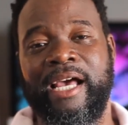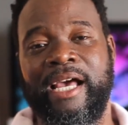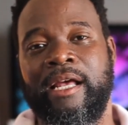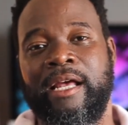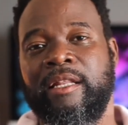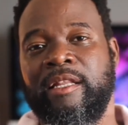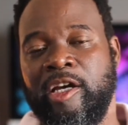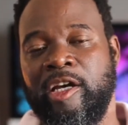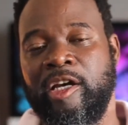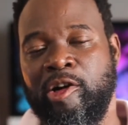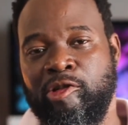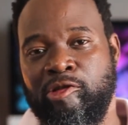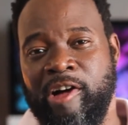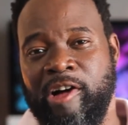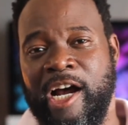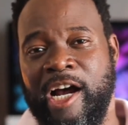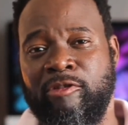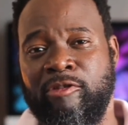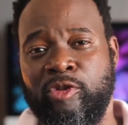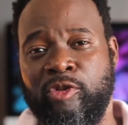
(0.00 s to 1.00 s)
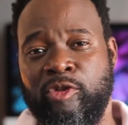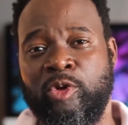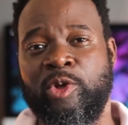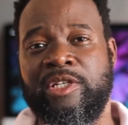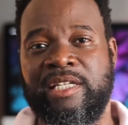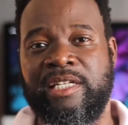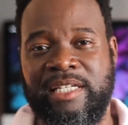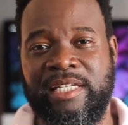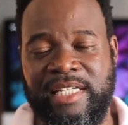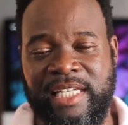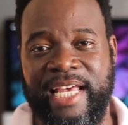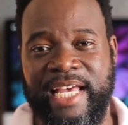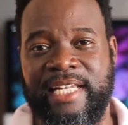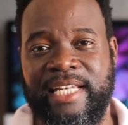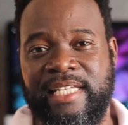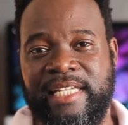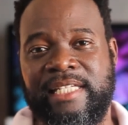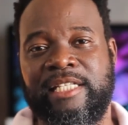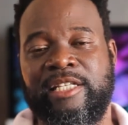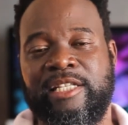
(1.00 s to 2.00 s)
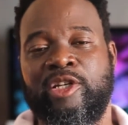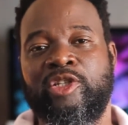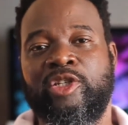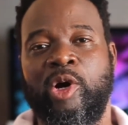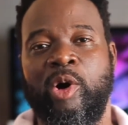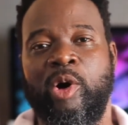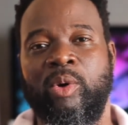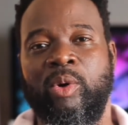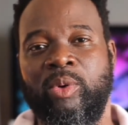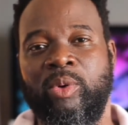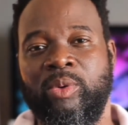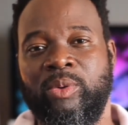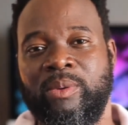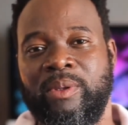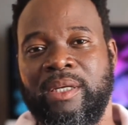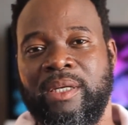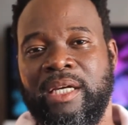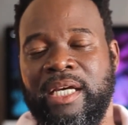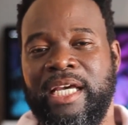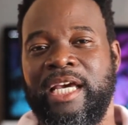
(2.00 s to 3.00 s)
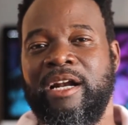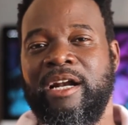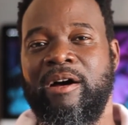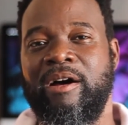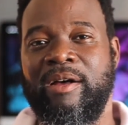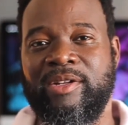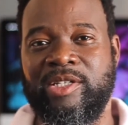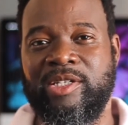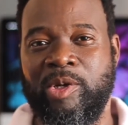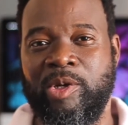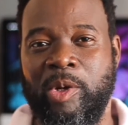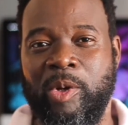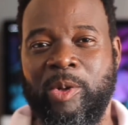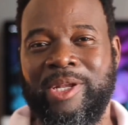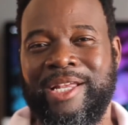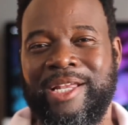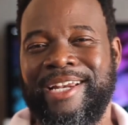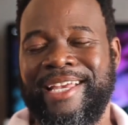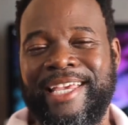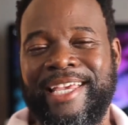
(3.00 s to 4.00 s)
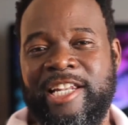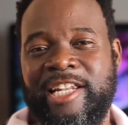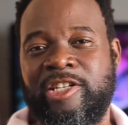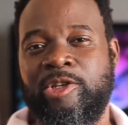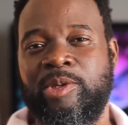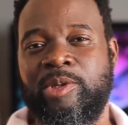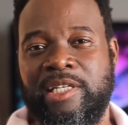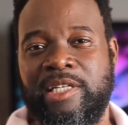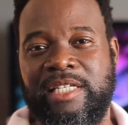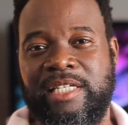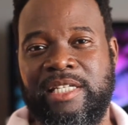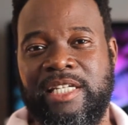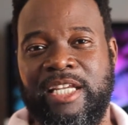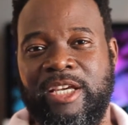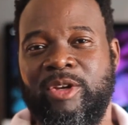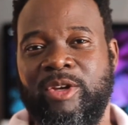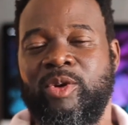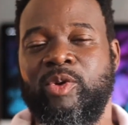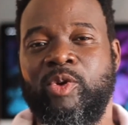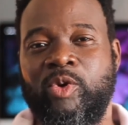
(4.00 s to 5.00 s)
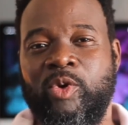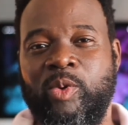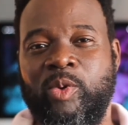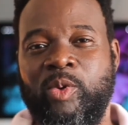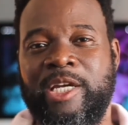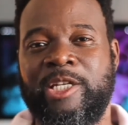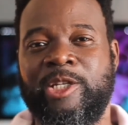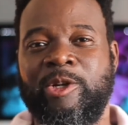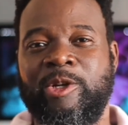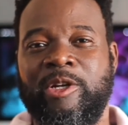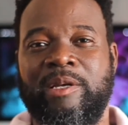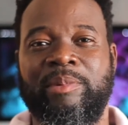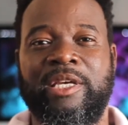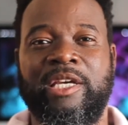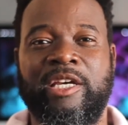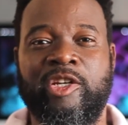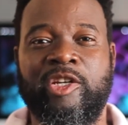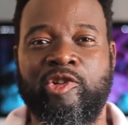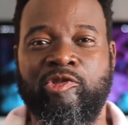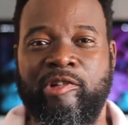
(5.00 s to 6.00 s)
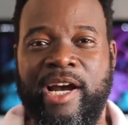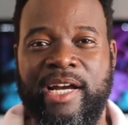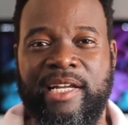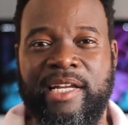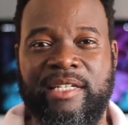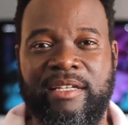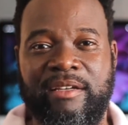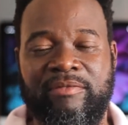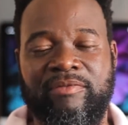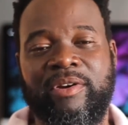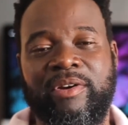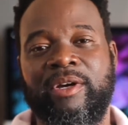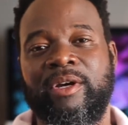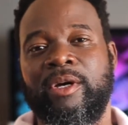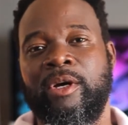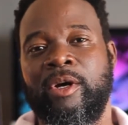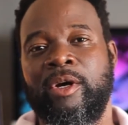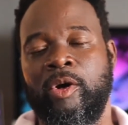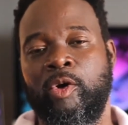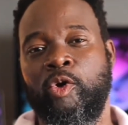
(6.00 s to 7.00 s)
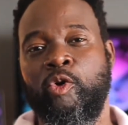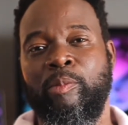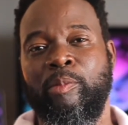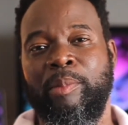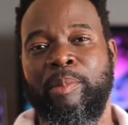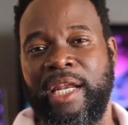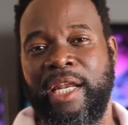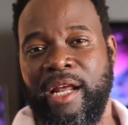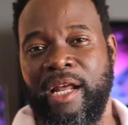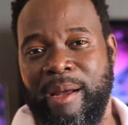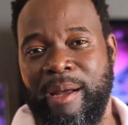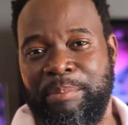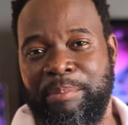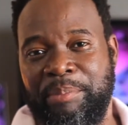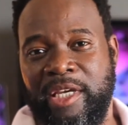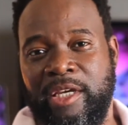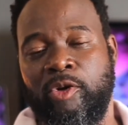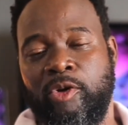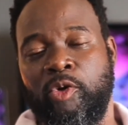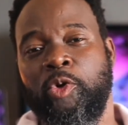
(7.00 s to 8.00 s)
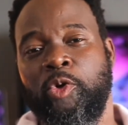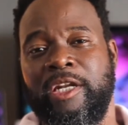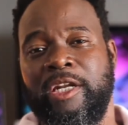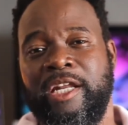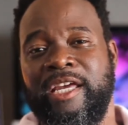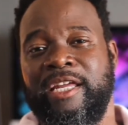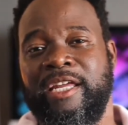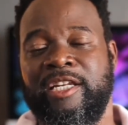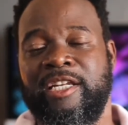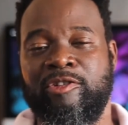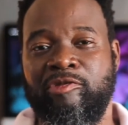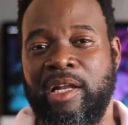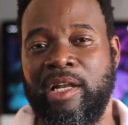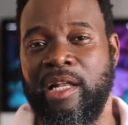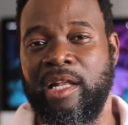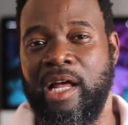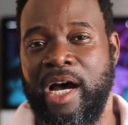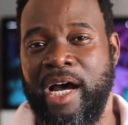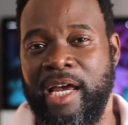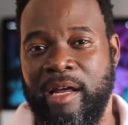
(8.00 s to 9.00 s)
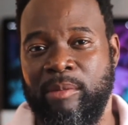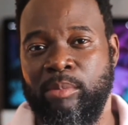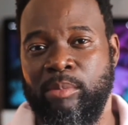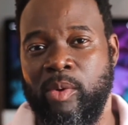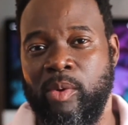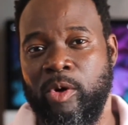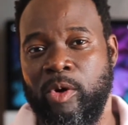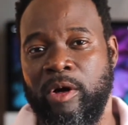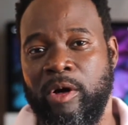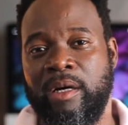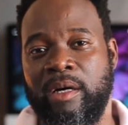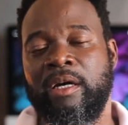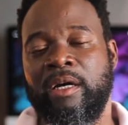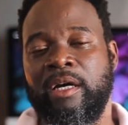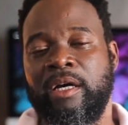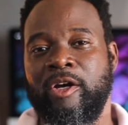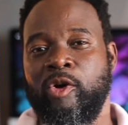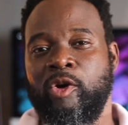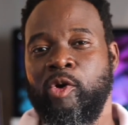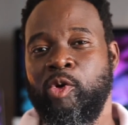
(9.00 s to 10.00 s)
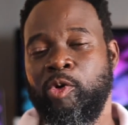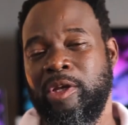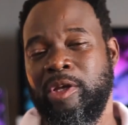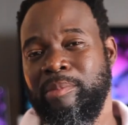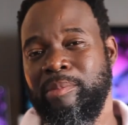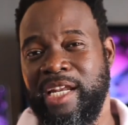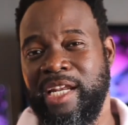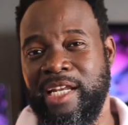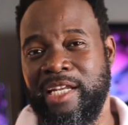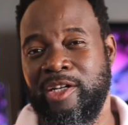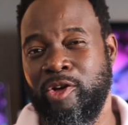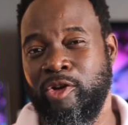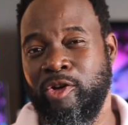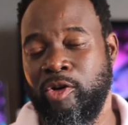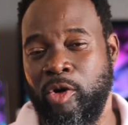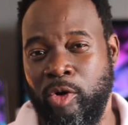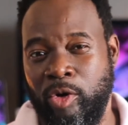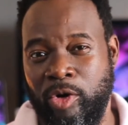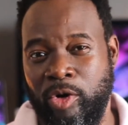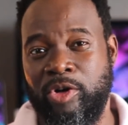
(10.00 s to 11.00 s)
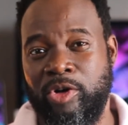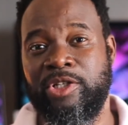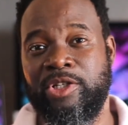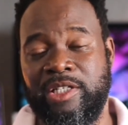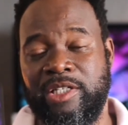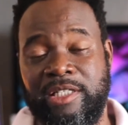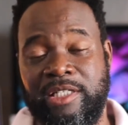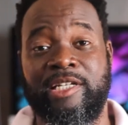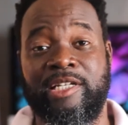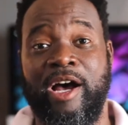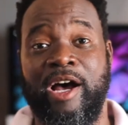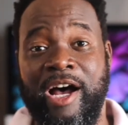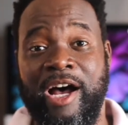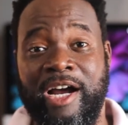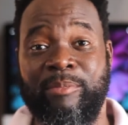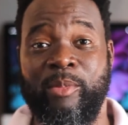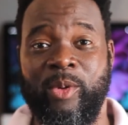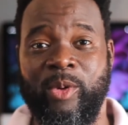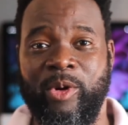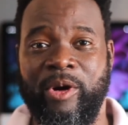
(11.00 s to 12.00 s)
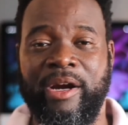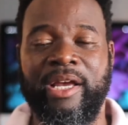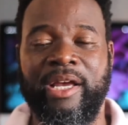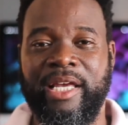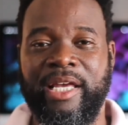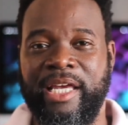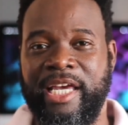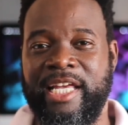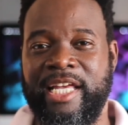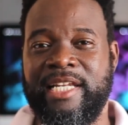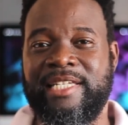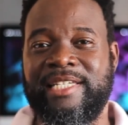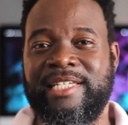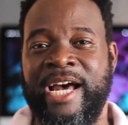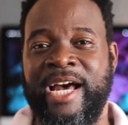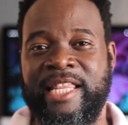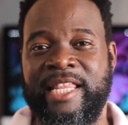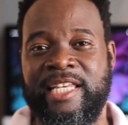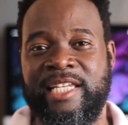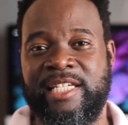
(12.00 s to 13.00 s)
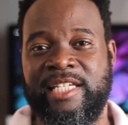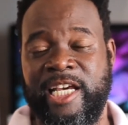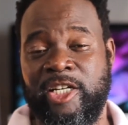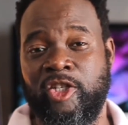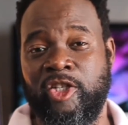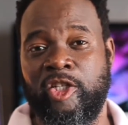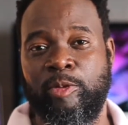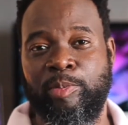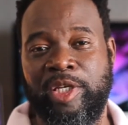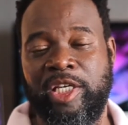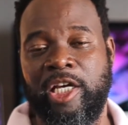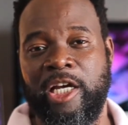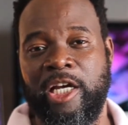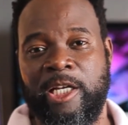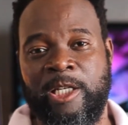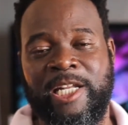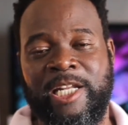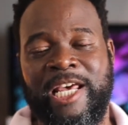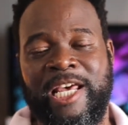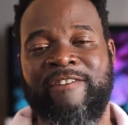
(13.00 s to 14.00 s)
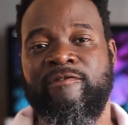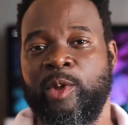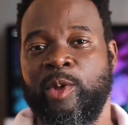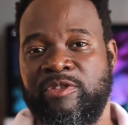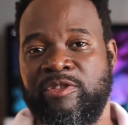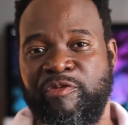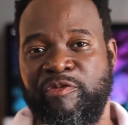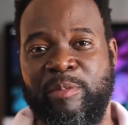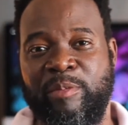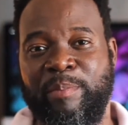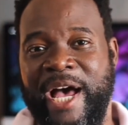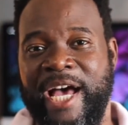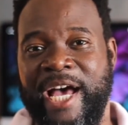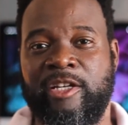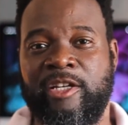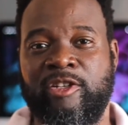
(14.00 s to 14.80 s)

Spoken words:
The ground rules sets the tone. It also gets you to see who is going to be interactive, who may not be, who you need to rely on more, who you may need to coerce to talk more inside these sessions, because everyone's feedback is